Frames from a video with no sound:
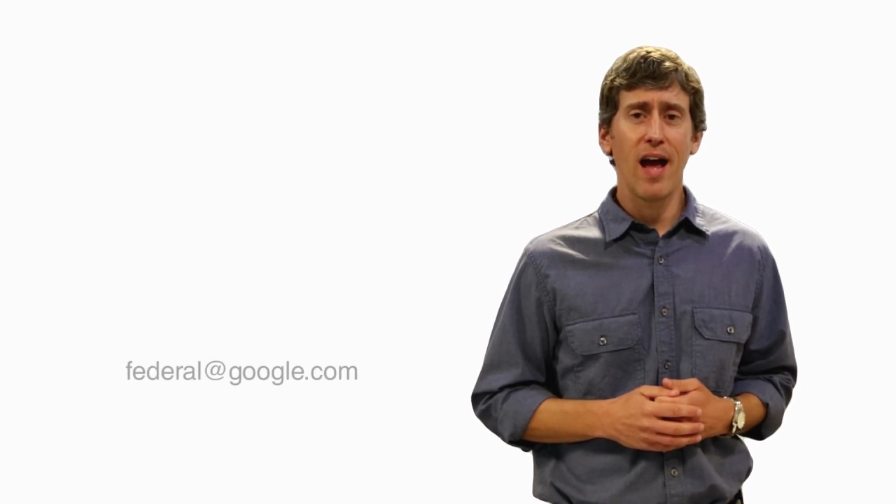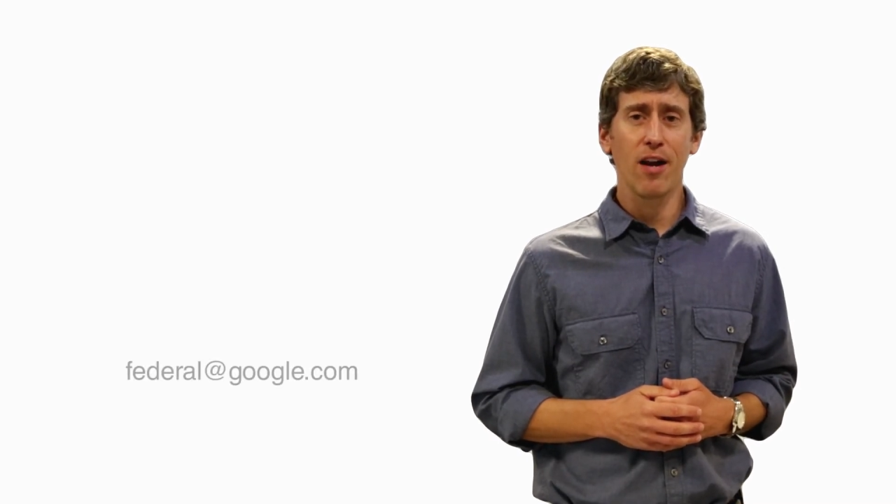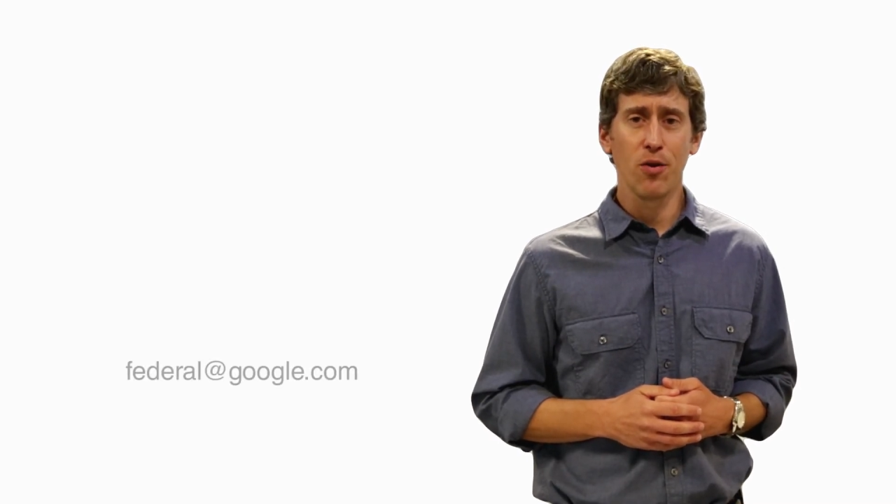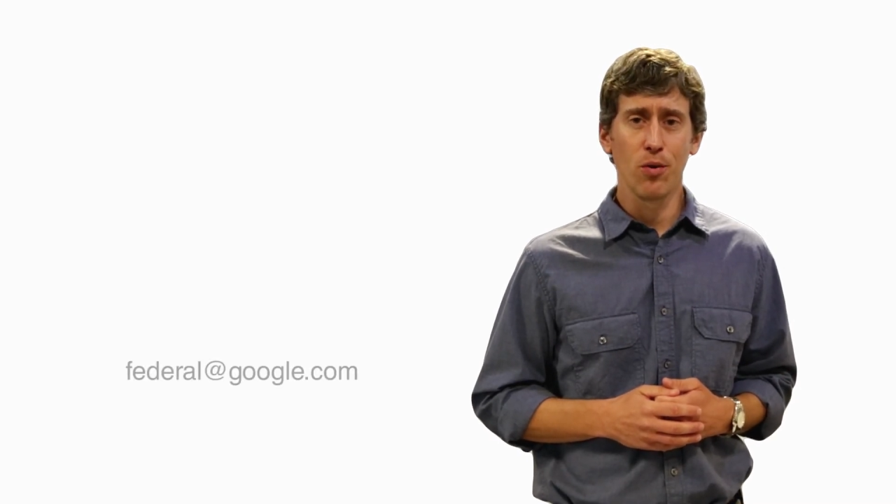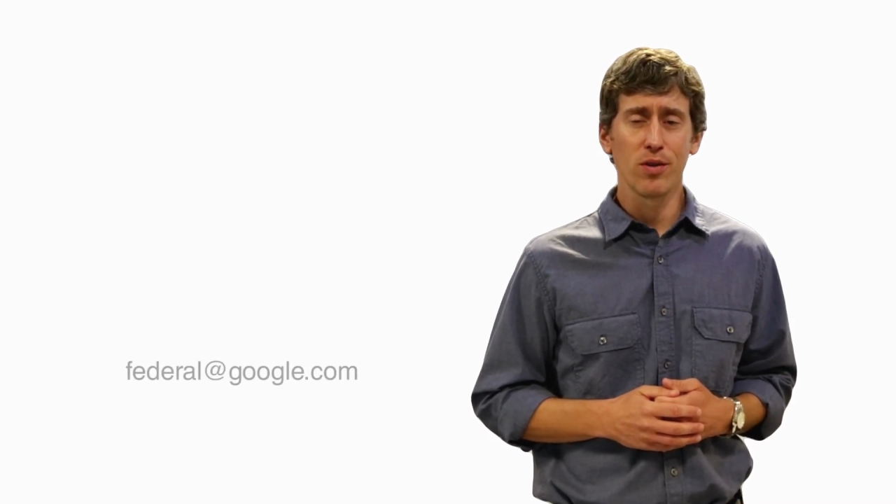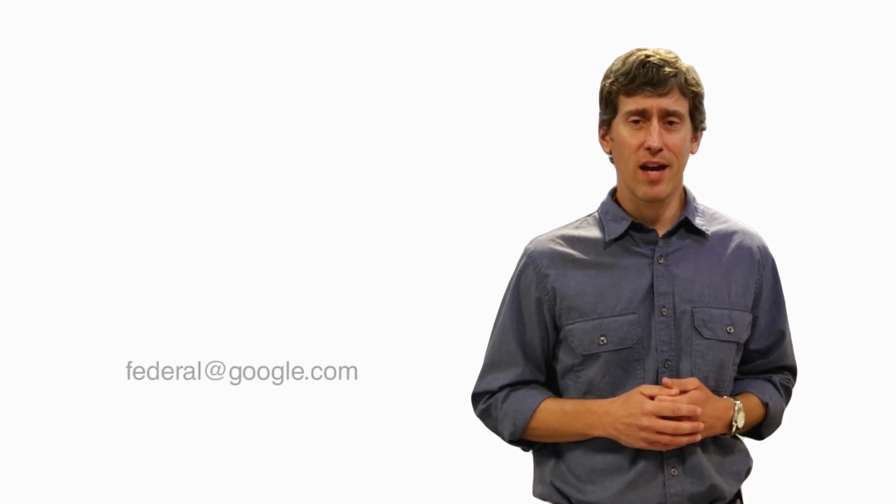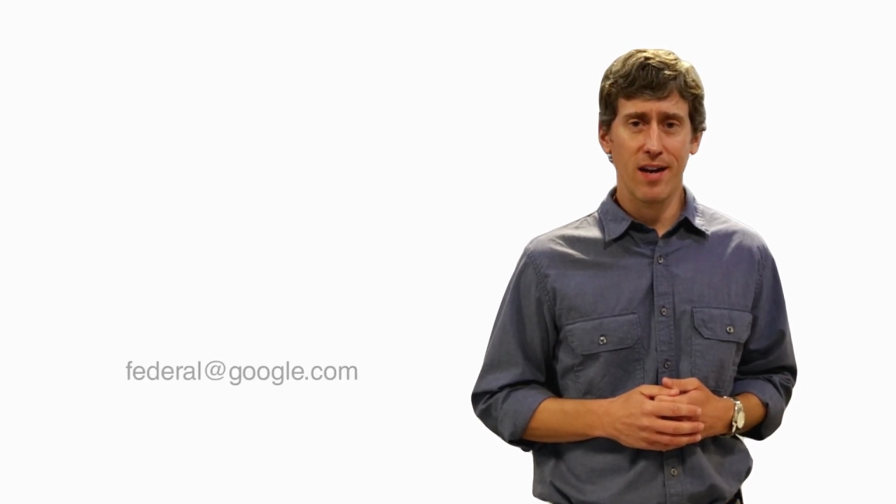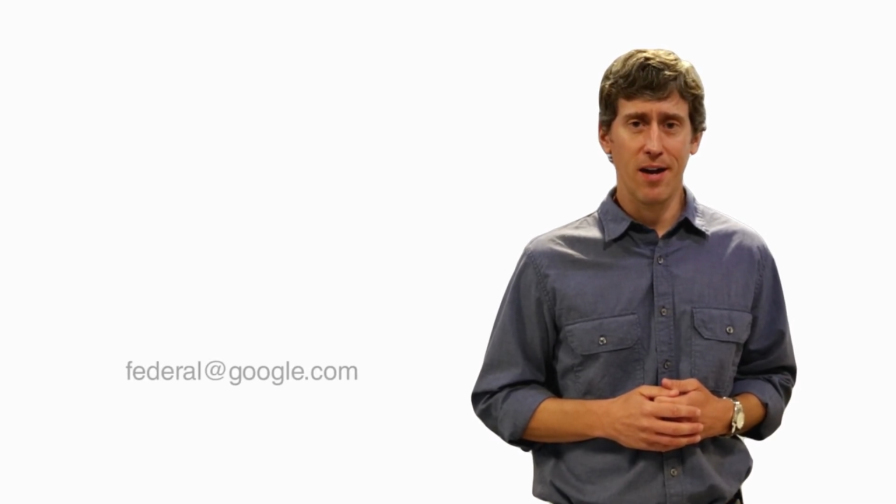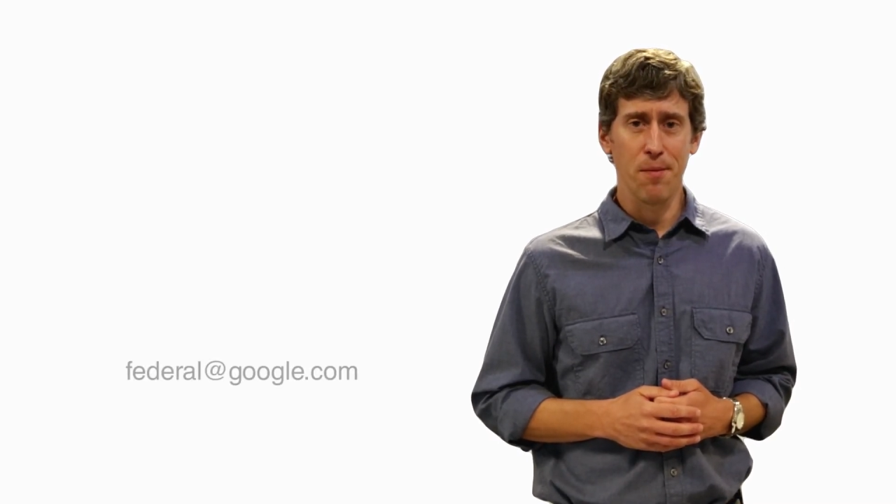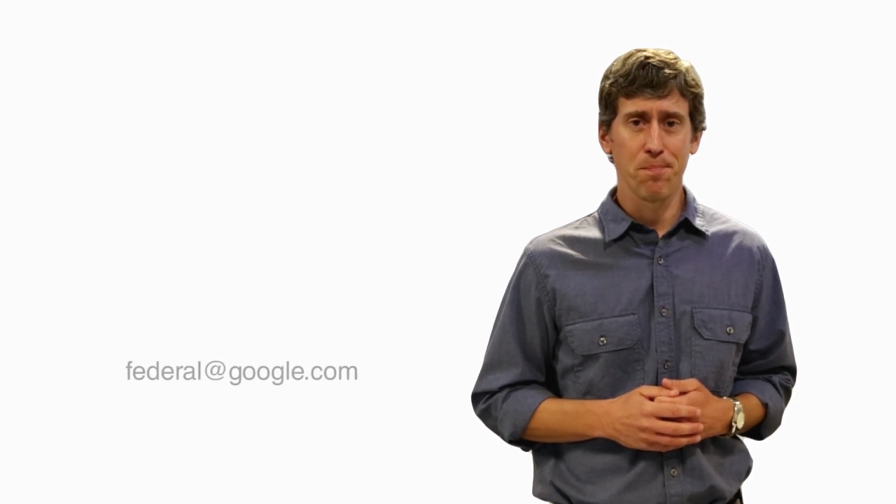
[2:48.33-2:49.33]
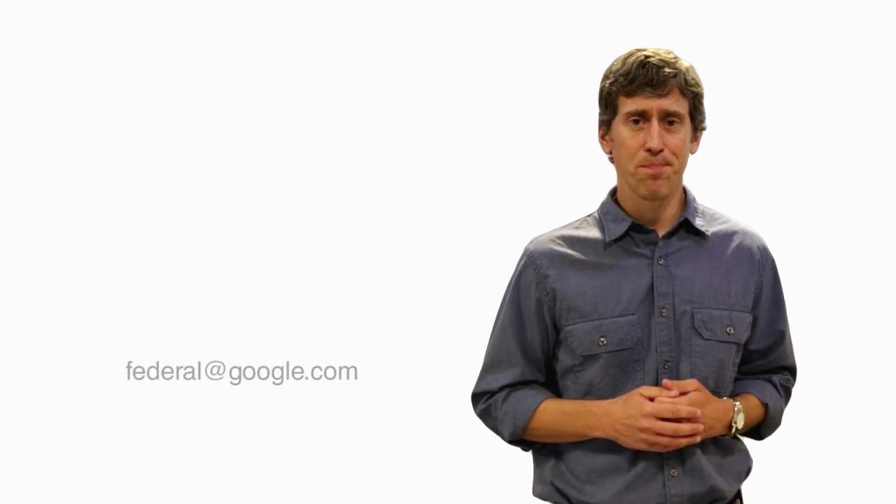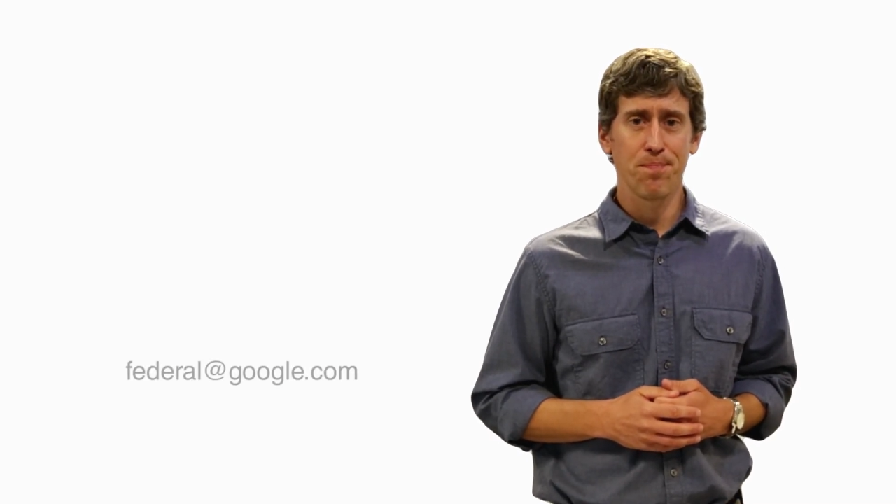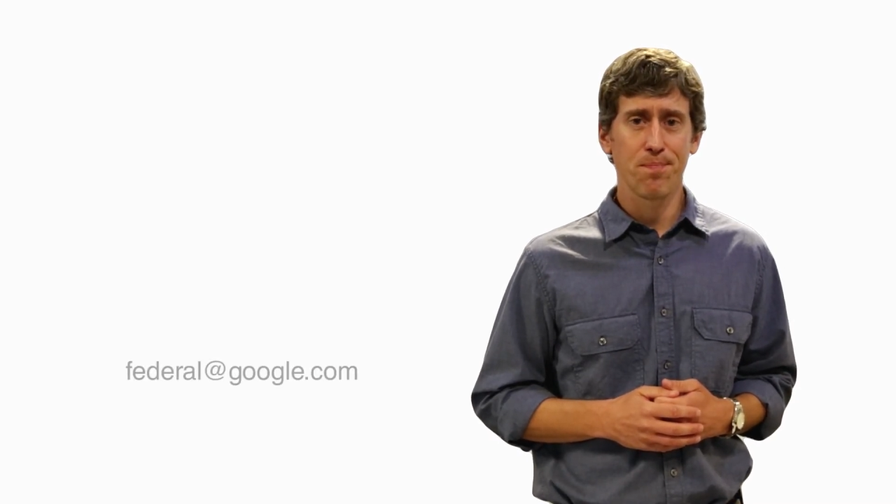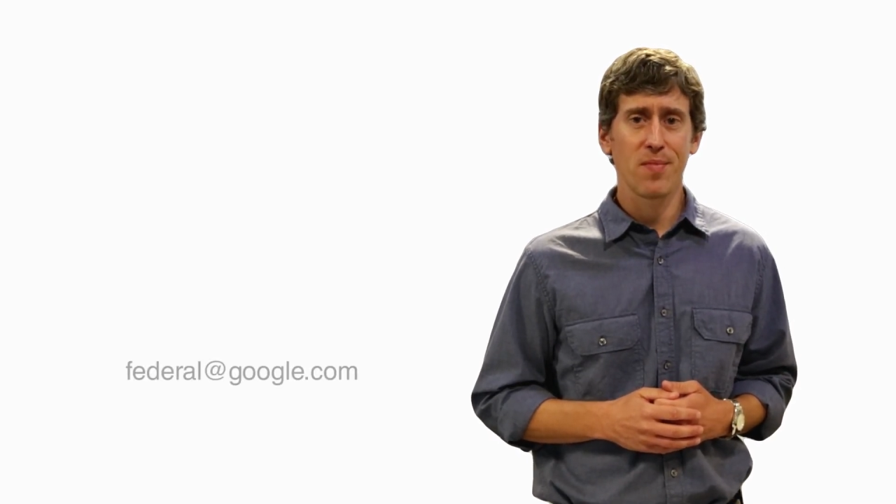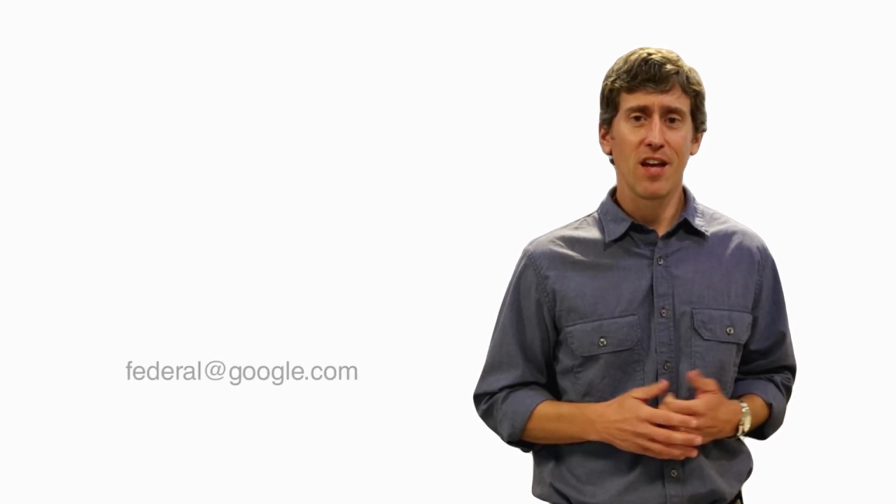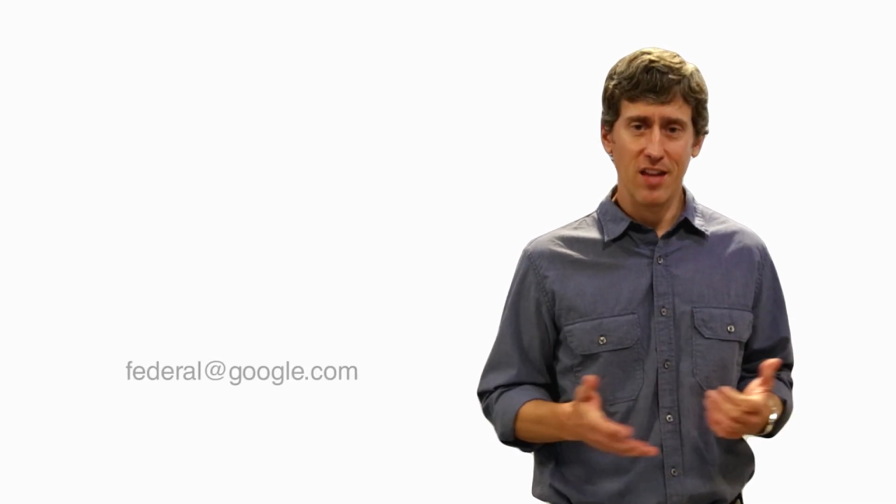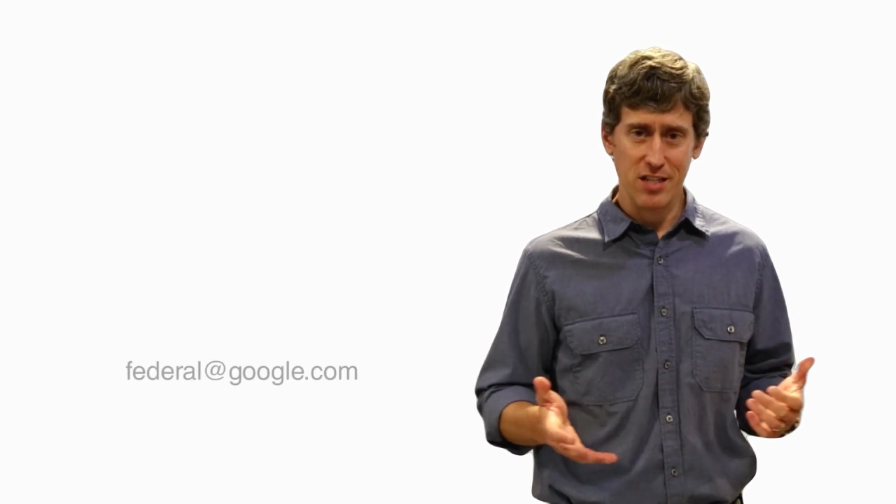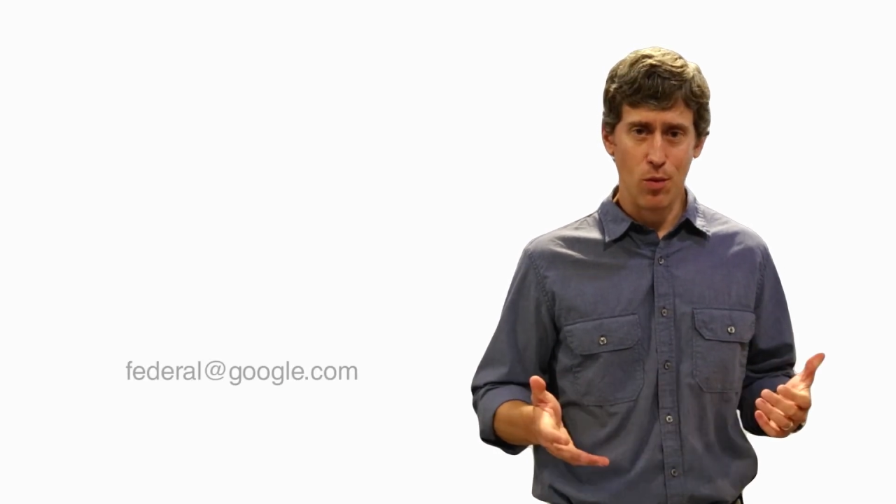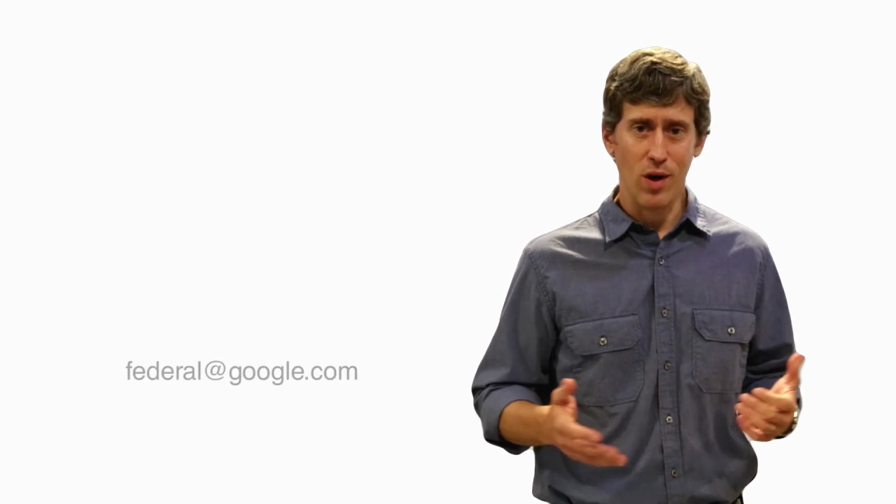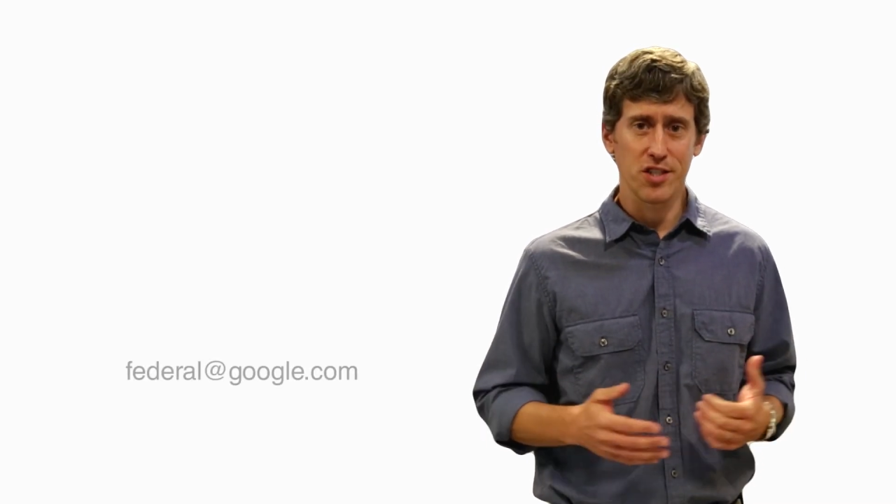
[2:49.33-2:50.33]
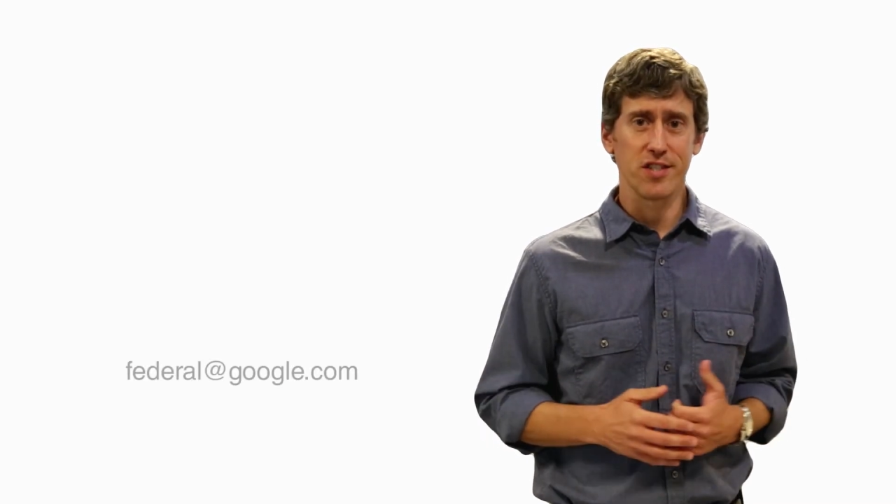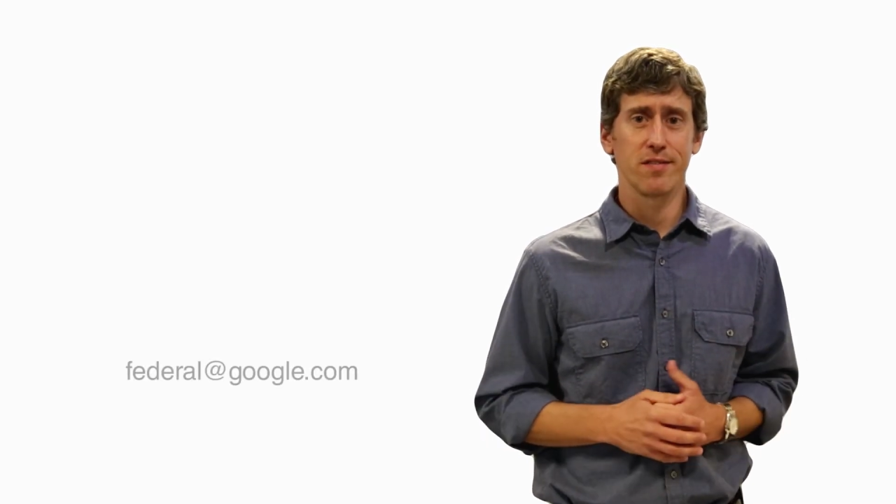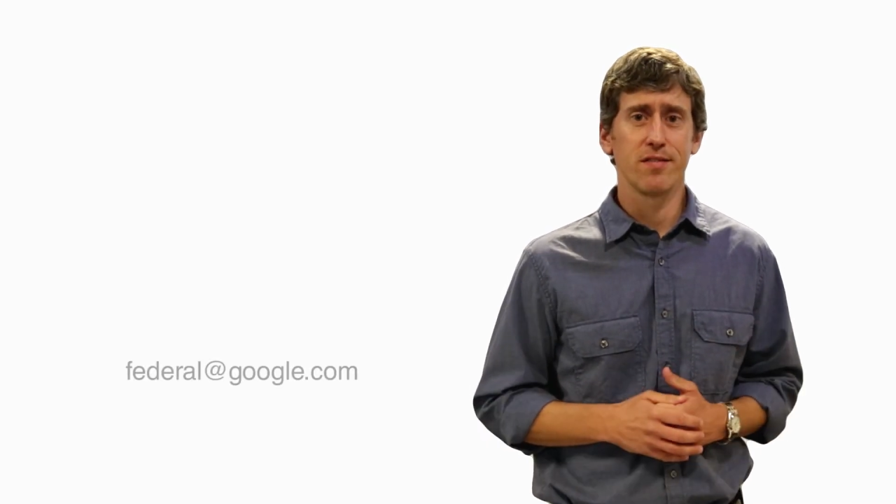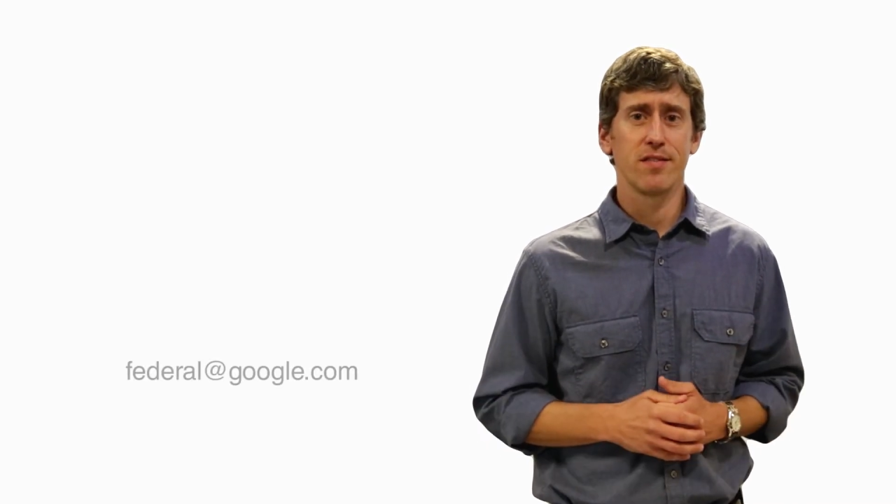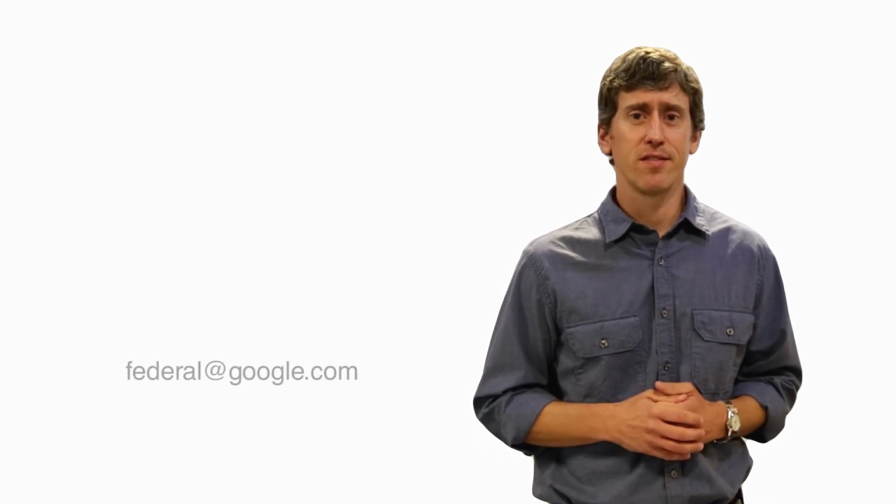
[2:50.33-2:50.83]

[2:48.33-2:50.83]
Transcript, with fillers: at google dot com. Thanks for watching.